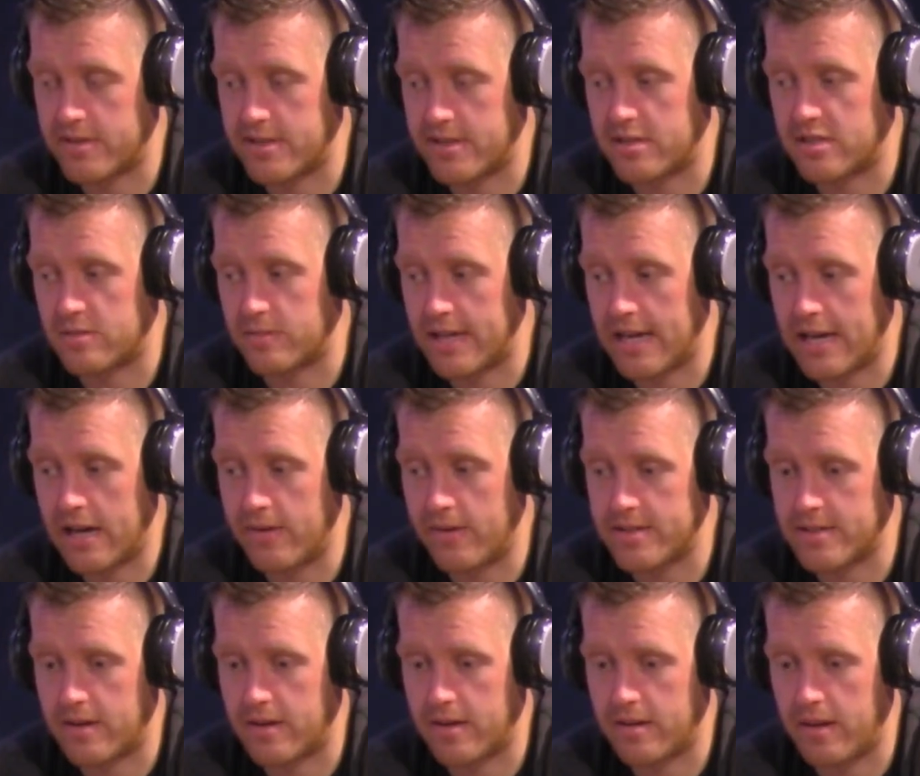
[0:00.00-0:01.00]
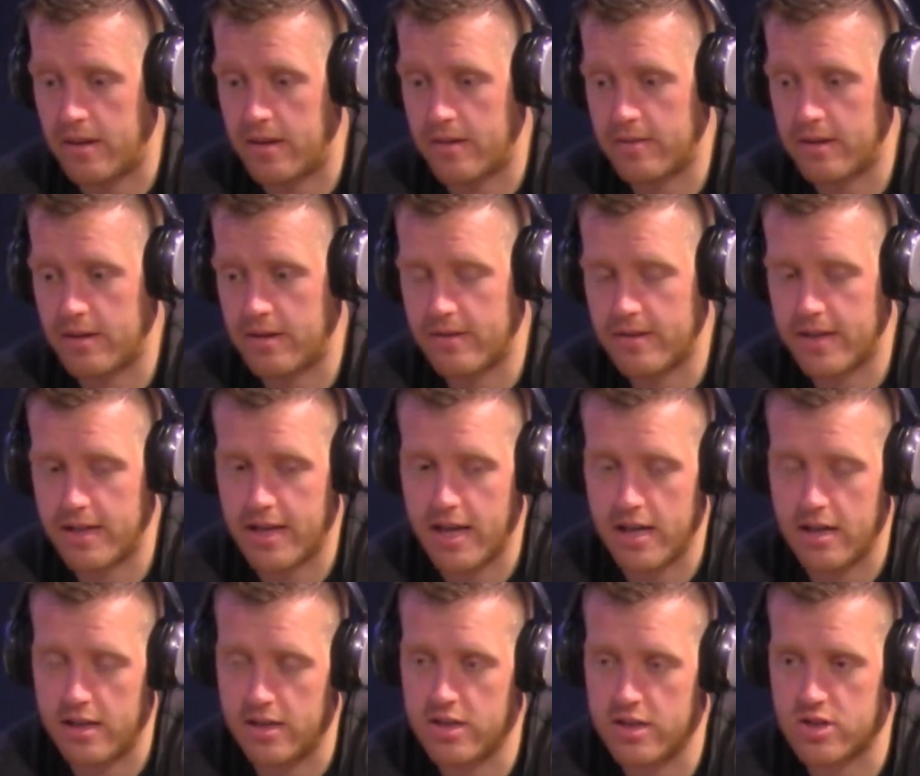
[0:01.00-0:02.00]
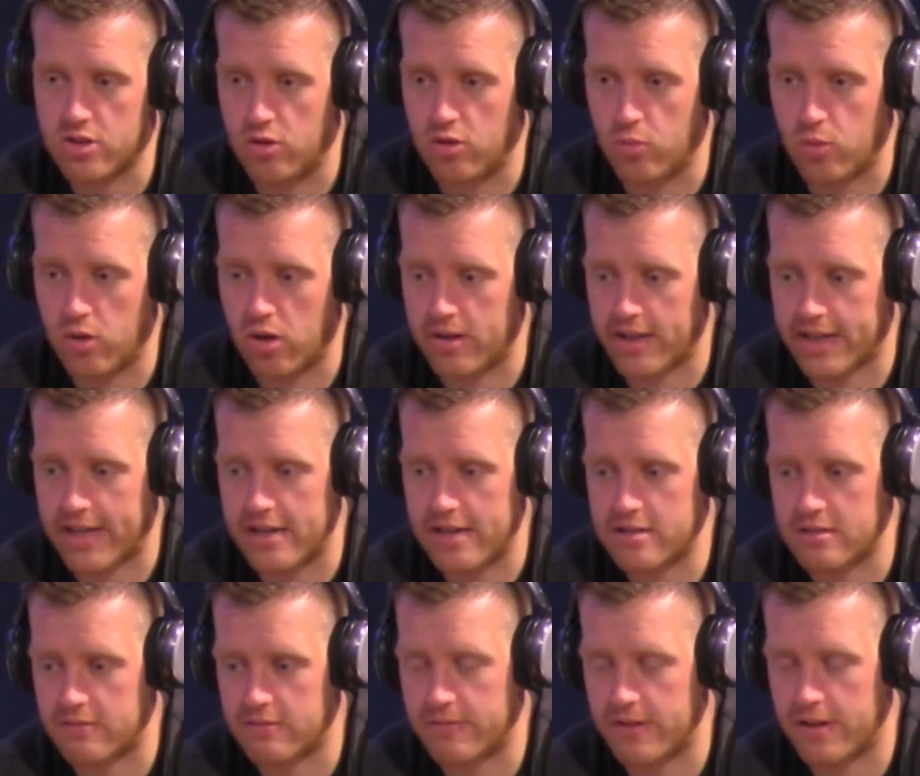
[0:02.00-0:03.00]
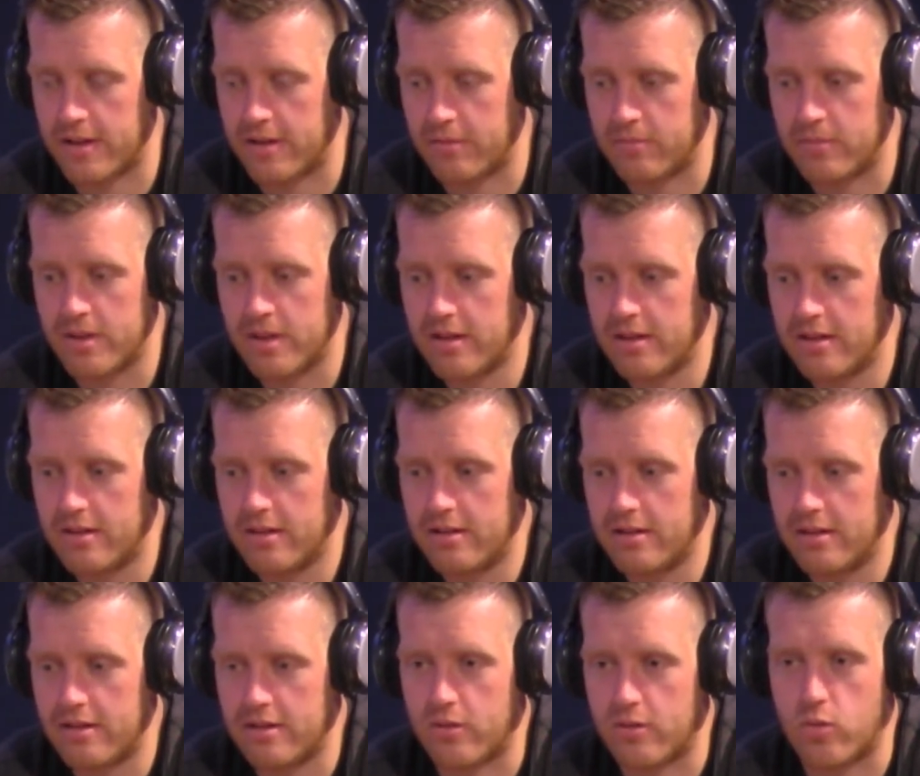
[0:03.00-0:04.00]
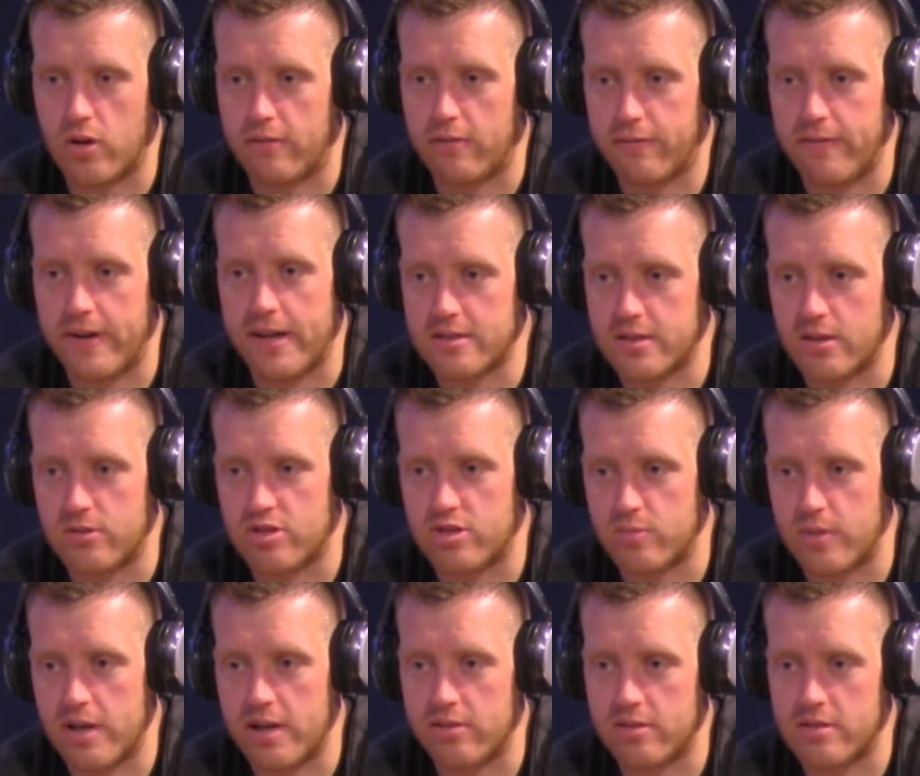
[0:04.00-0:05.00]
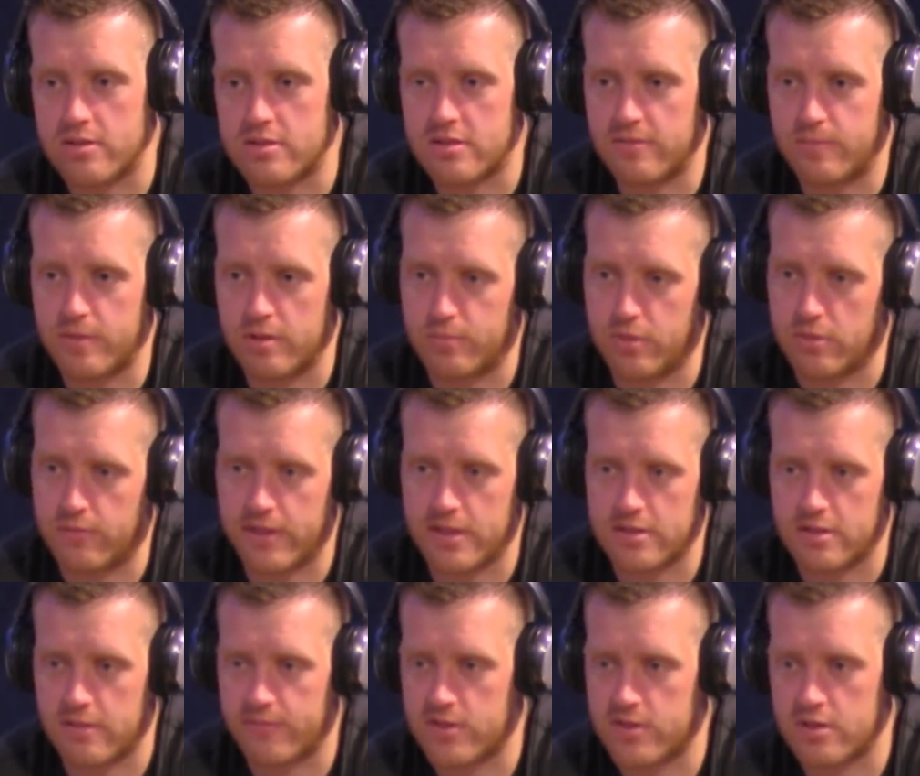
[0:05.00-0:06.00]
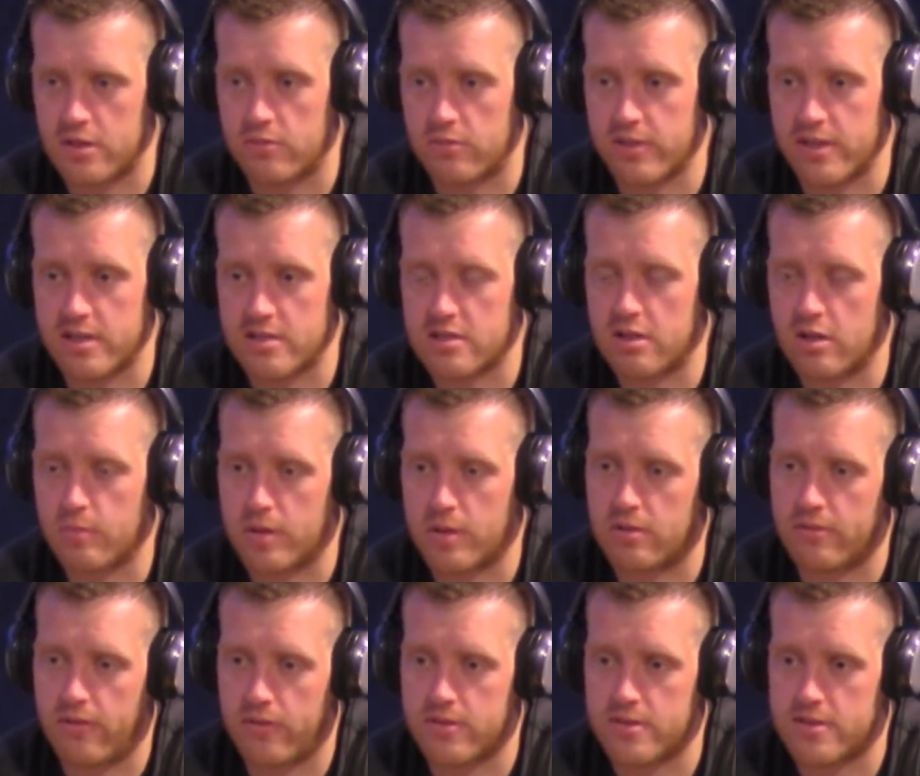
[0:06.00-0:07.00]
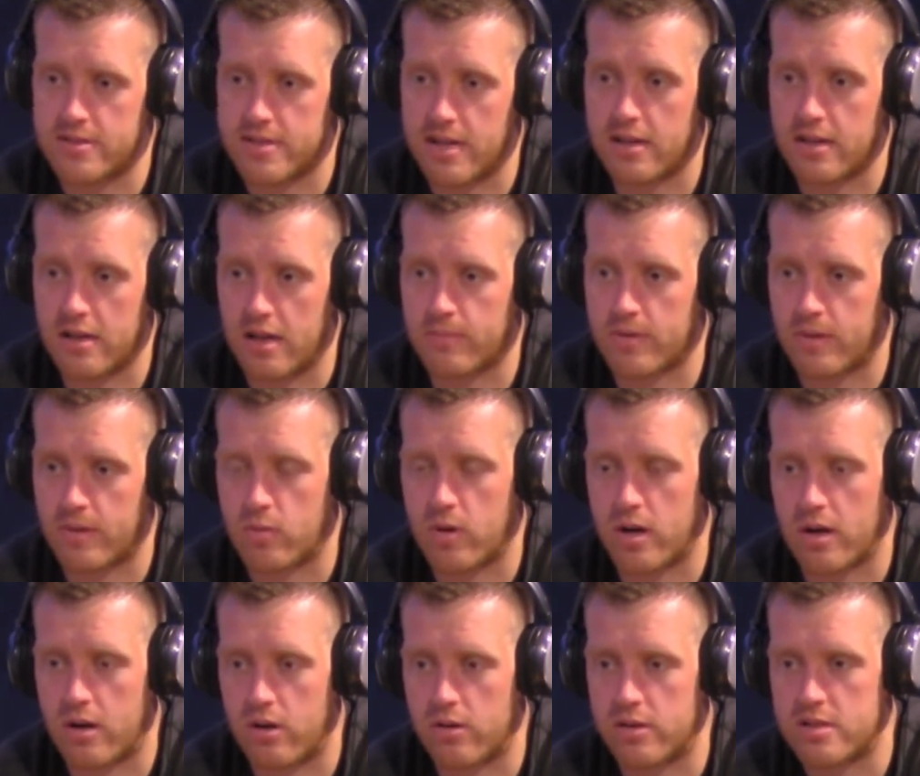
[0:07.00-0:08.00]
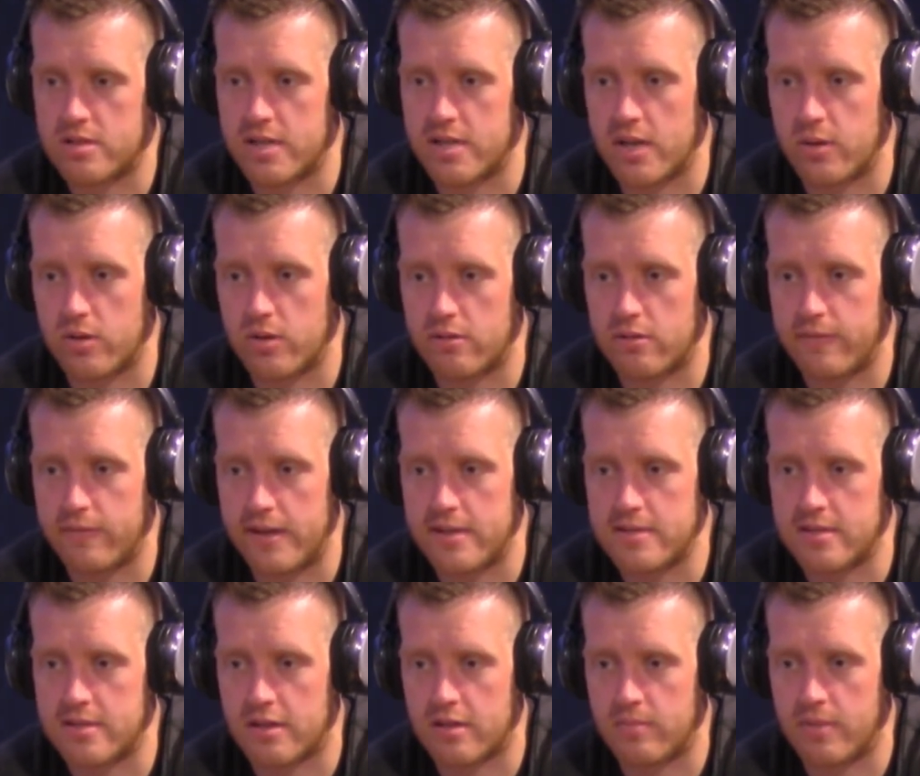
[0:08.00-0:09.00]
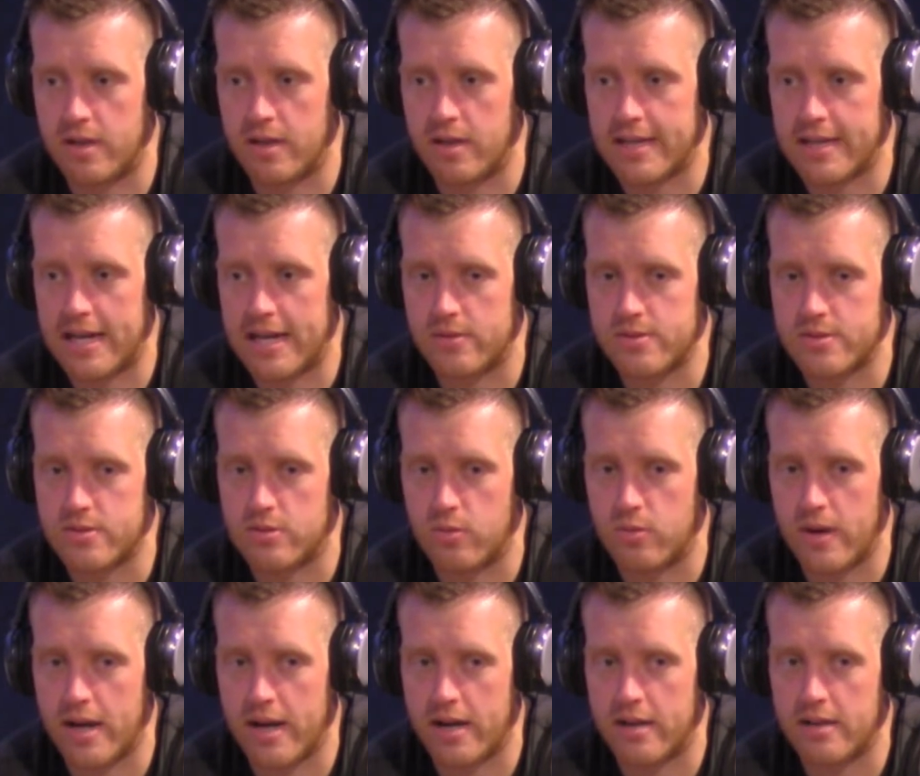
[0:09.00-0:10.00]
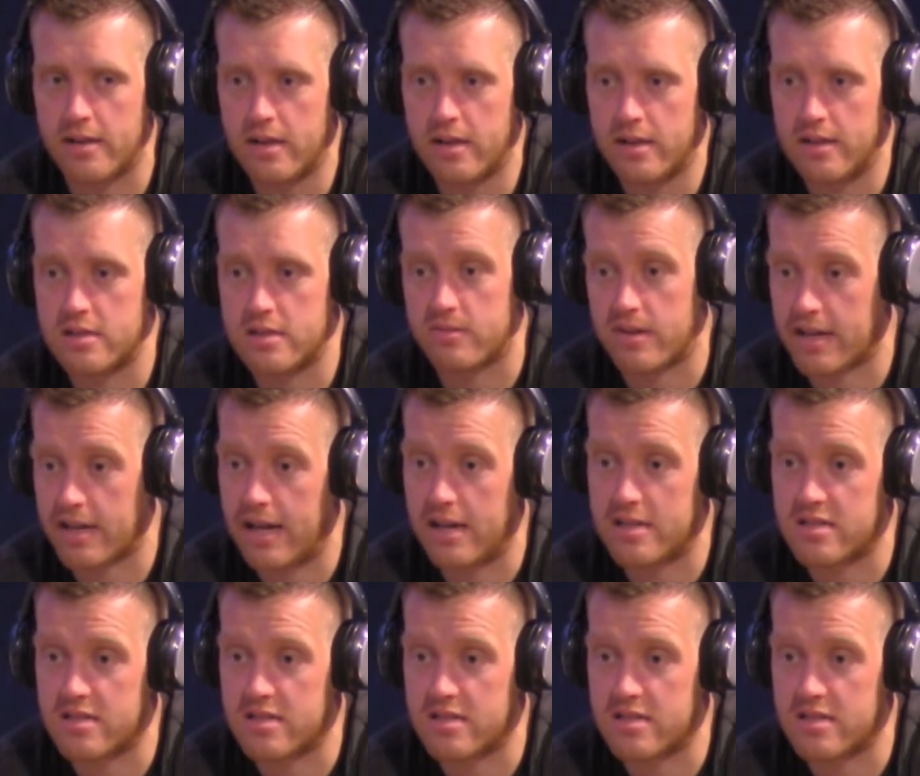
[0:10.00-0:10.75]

said to me now is, again, in this sort of world, I guess, of quite fake social media and stuff, people put things on for certain reasons. A lot of people have often said, you know, I'm quite honest, genuine and authentic on my account sort of way, and that's something I'd like